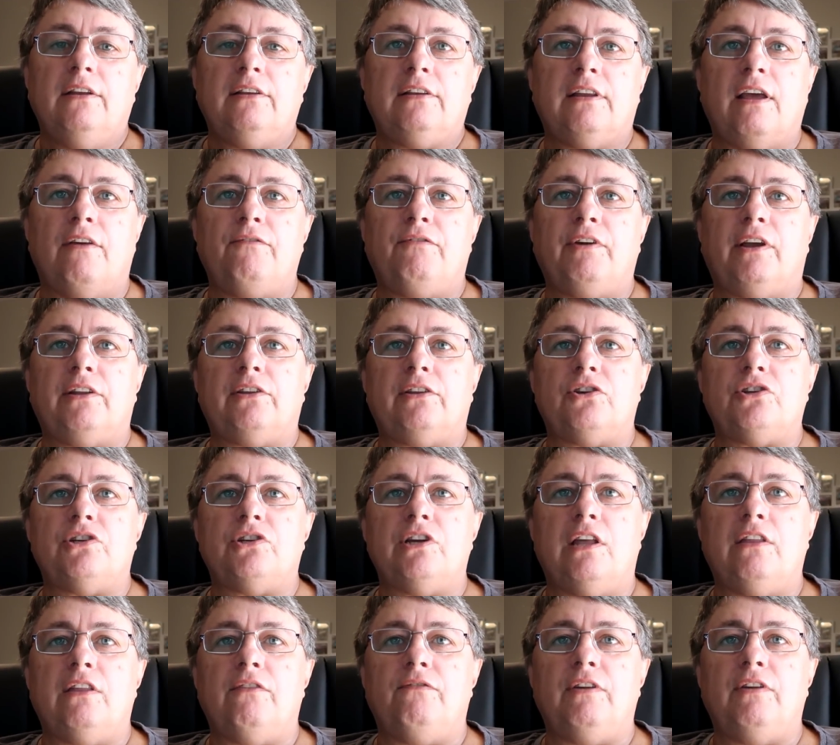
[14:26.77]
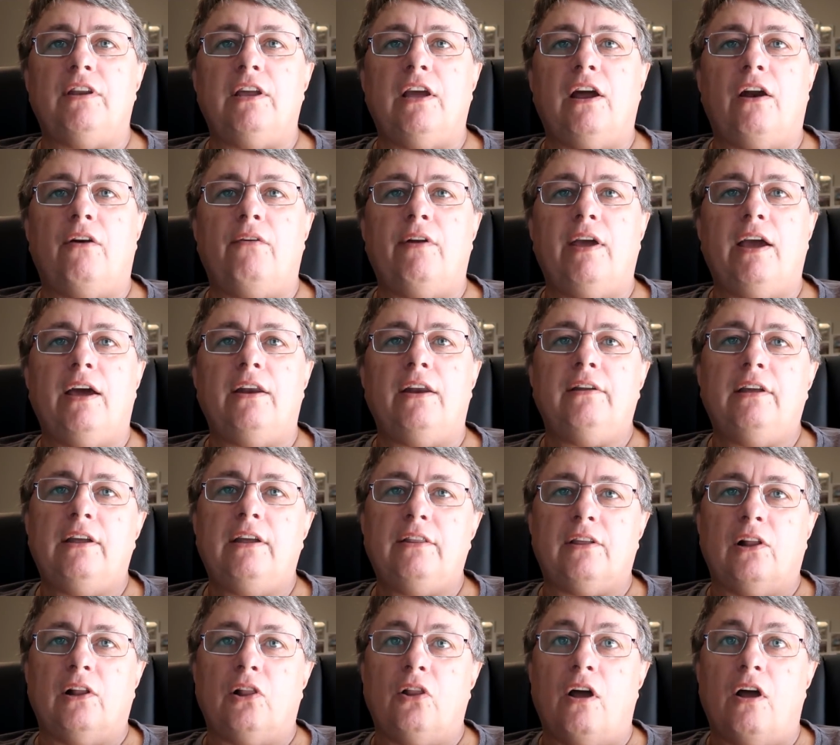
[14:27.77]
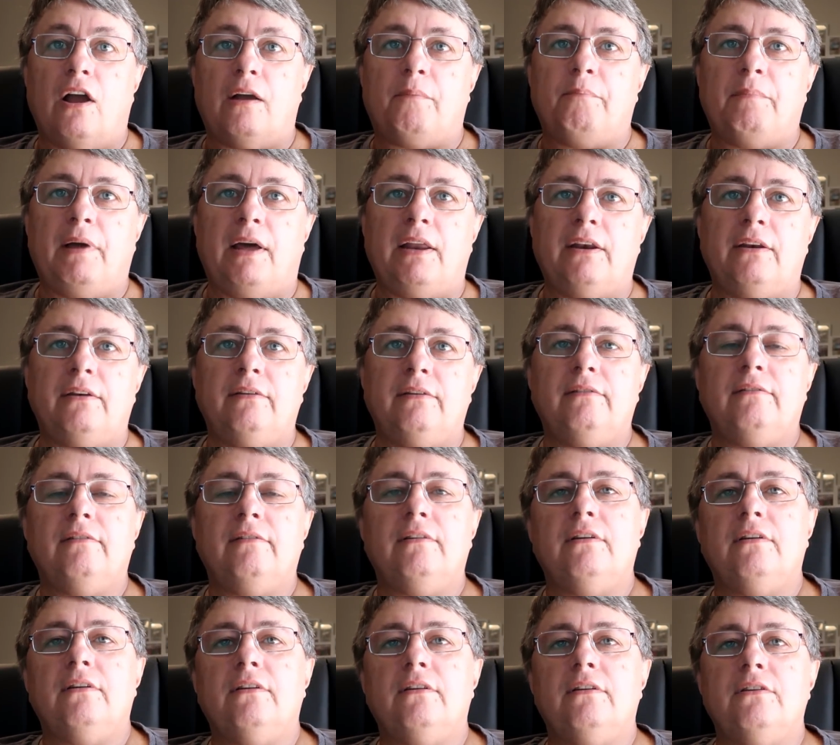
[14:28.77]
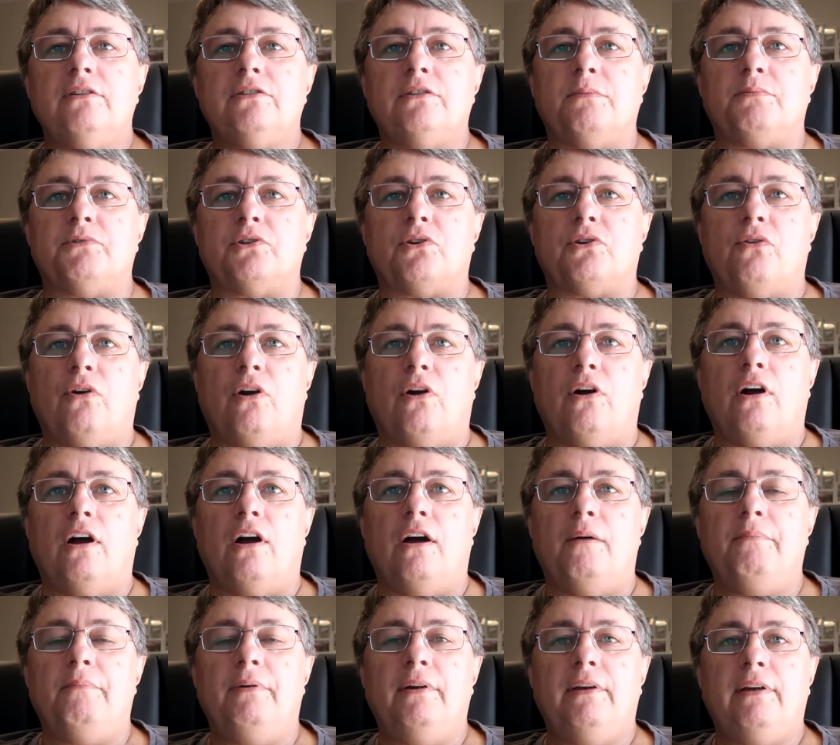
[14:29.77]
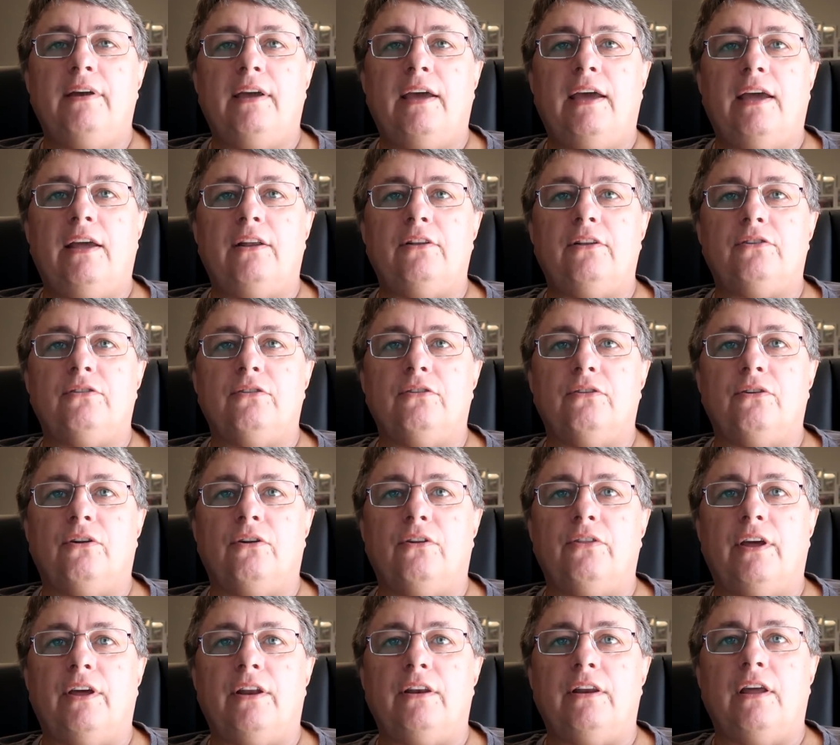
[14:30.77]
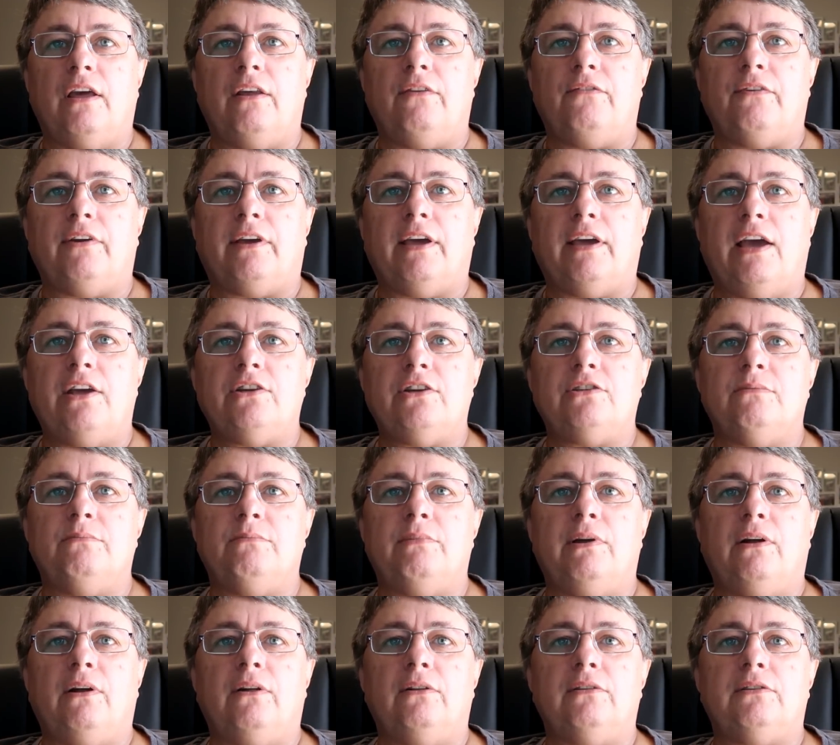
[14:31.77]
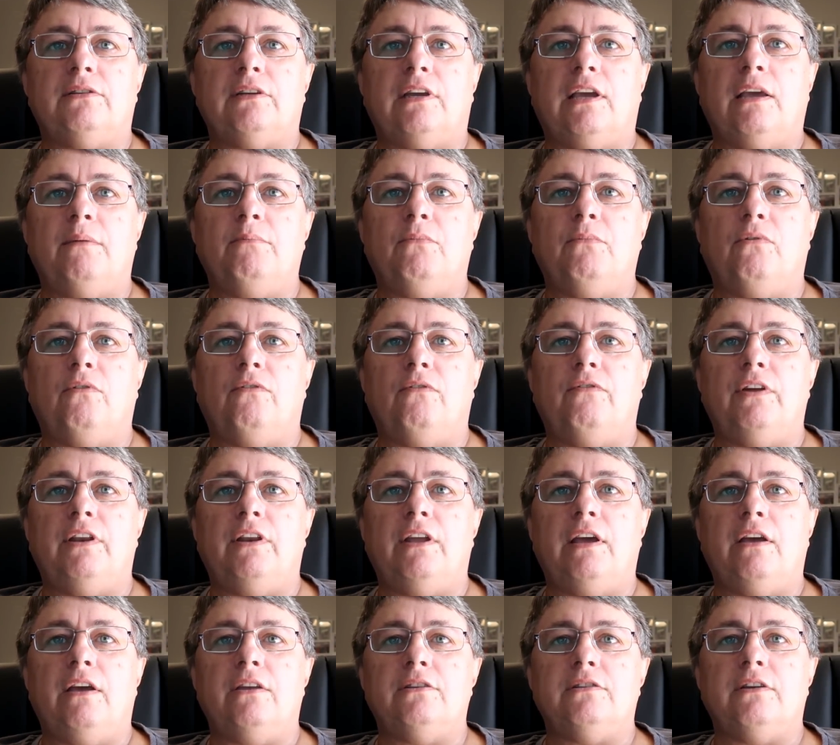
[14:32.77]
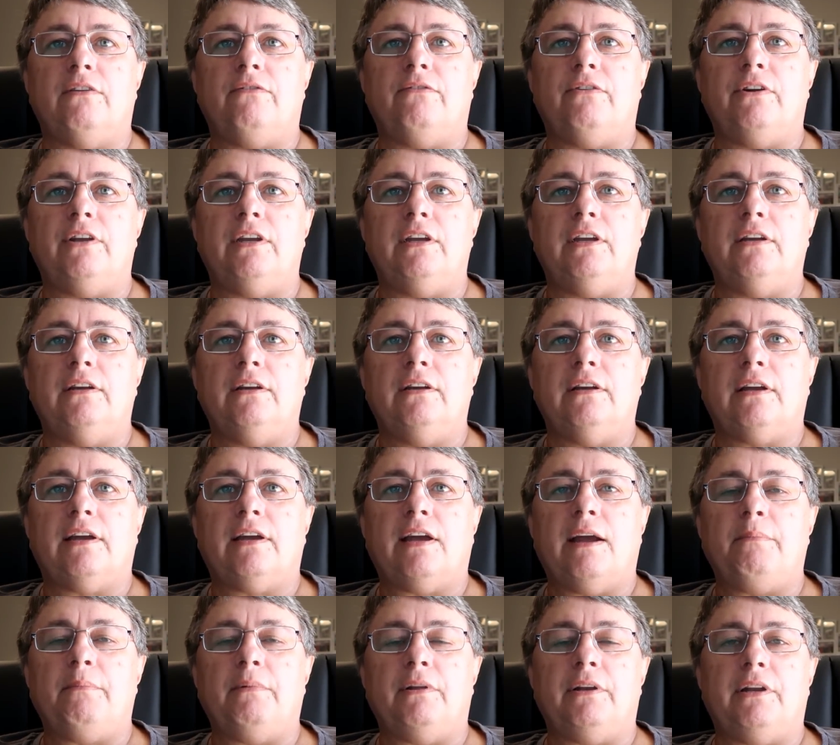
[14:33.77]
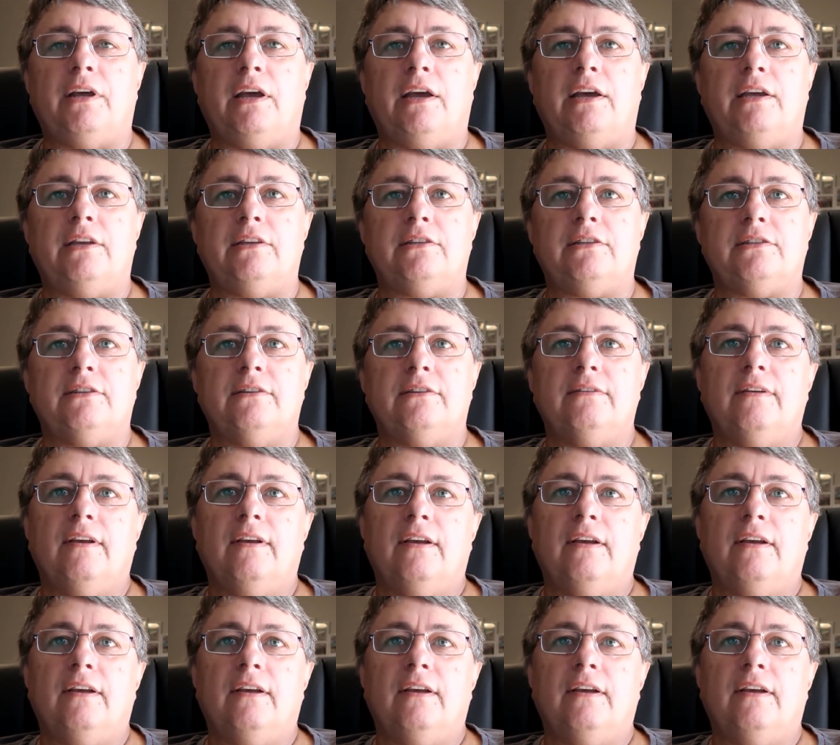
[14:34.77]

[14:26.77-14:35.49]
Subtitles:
Don't forget to share the video around. Hit the like button, subscribe, and turn on that notification bell to get more videos every couple of days.